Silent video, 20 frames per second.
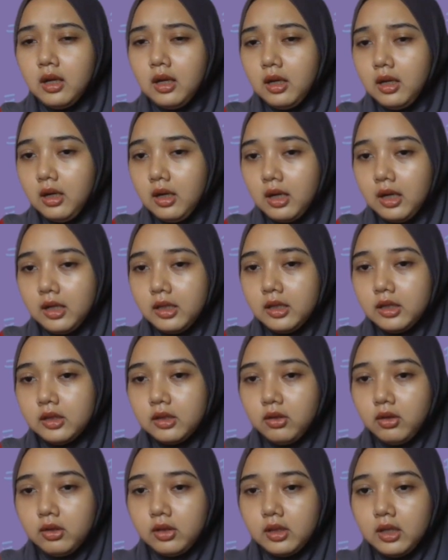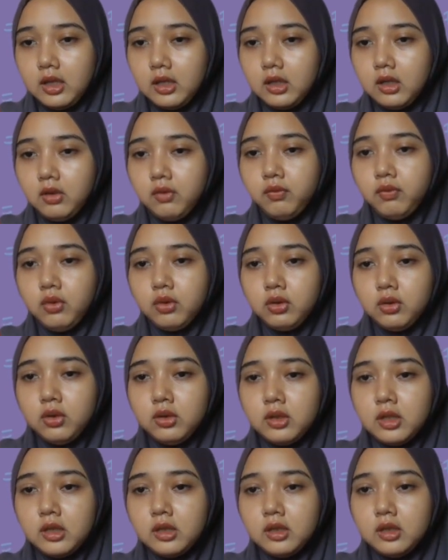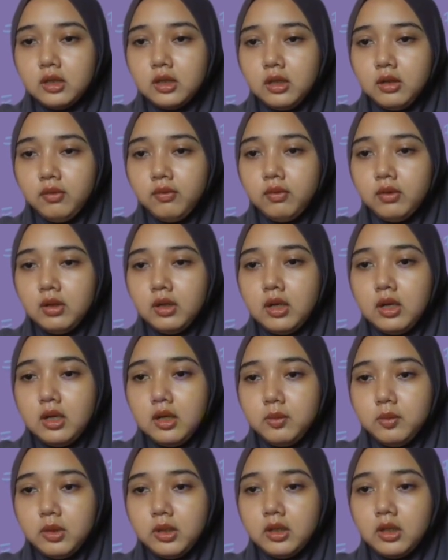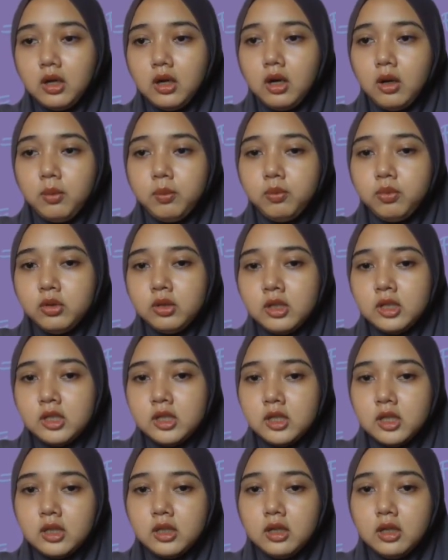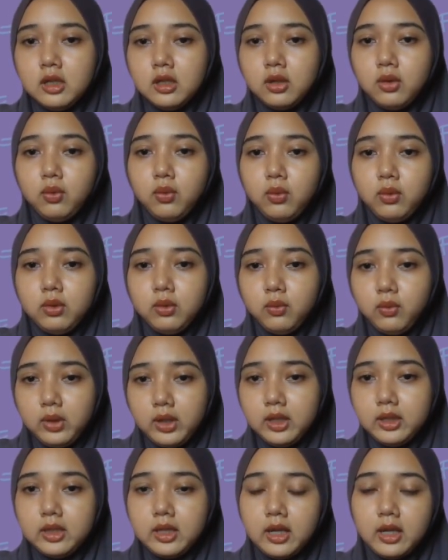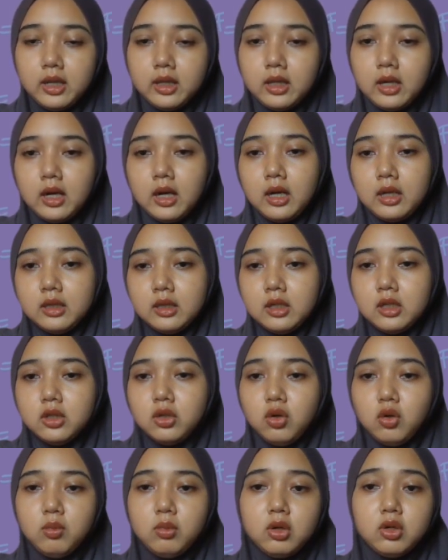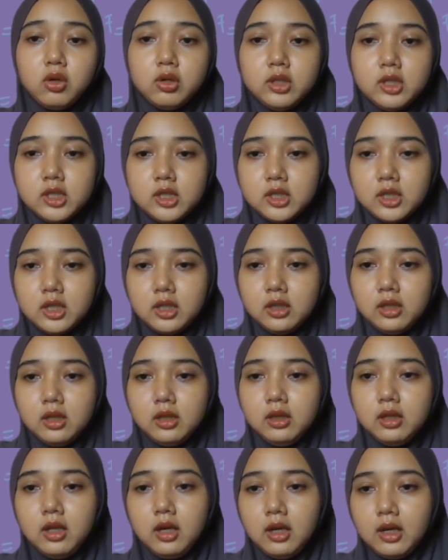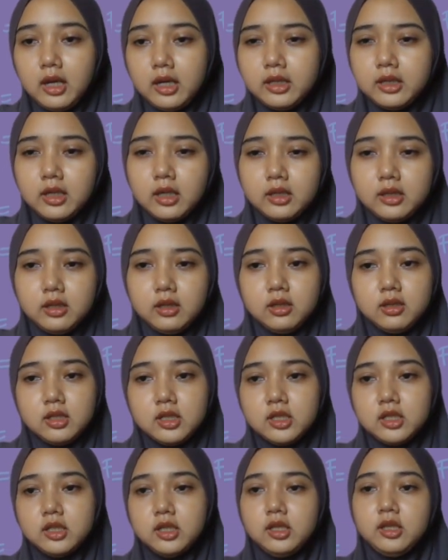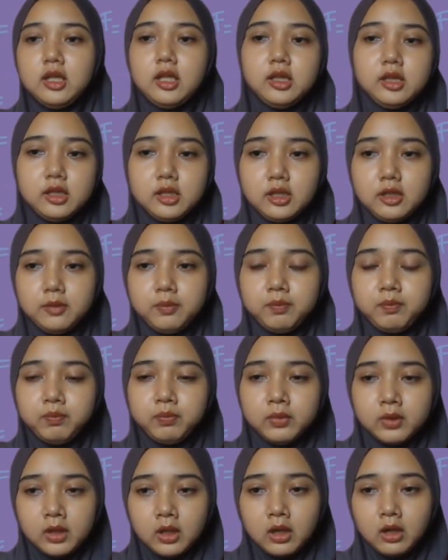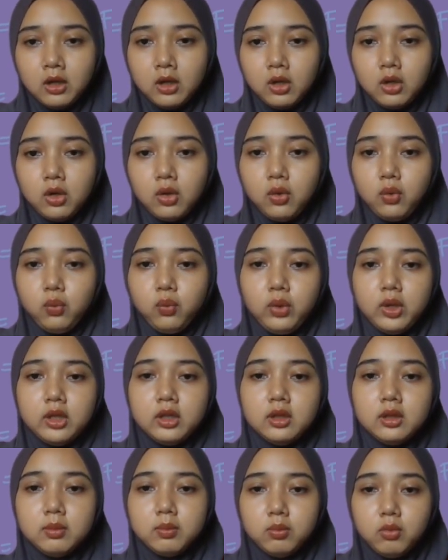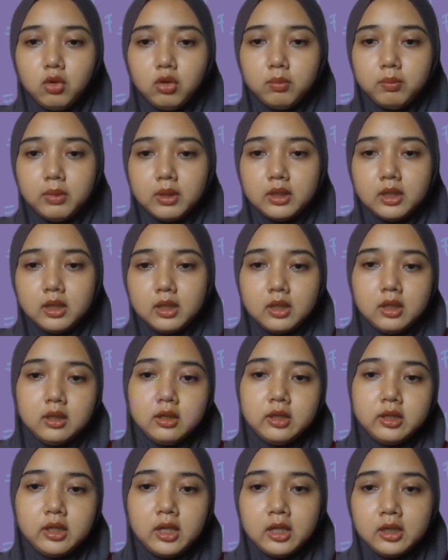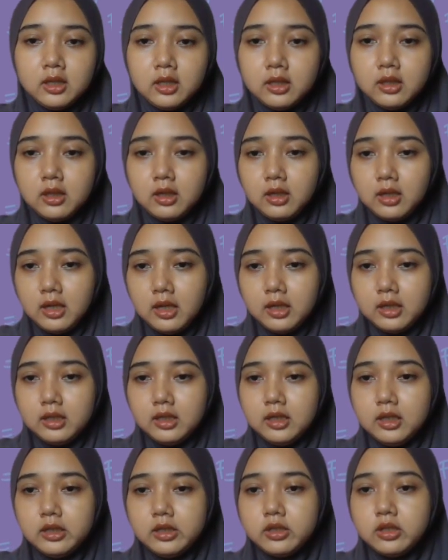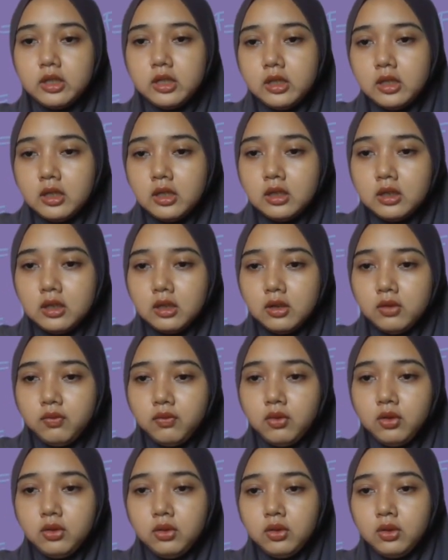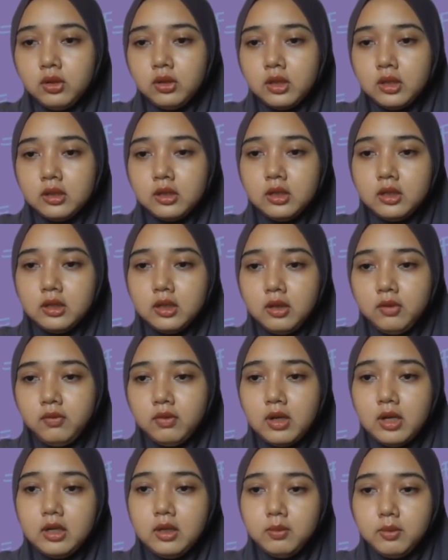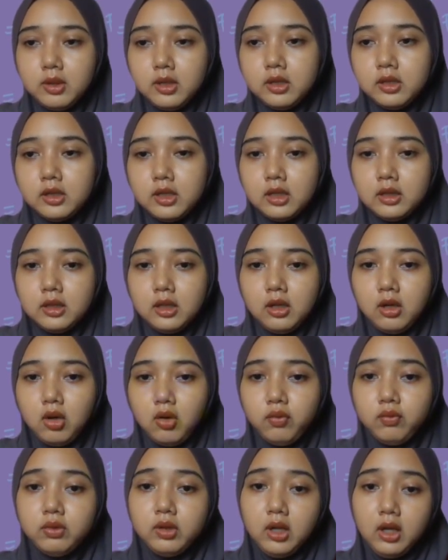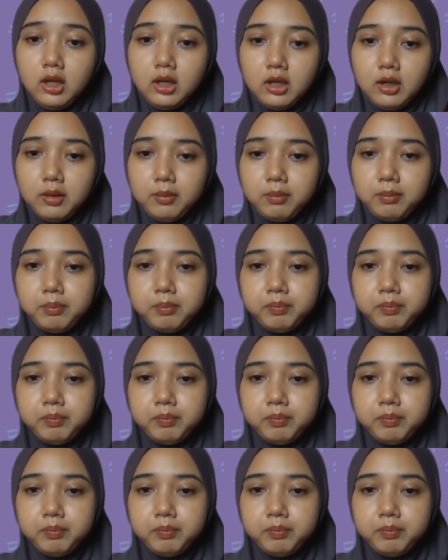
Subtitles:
A light source and a photosensitive element are positioned in a way that, under normal conditions, the light doesn't reach the sensor. When smoke particles scatter the light, it triggers the photosensitive element setting off the alarm.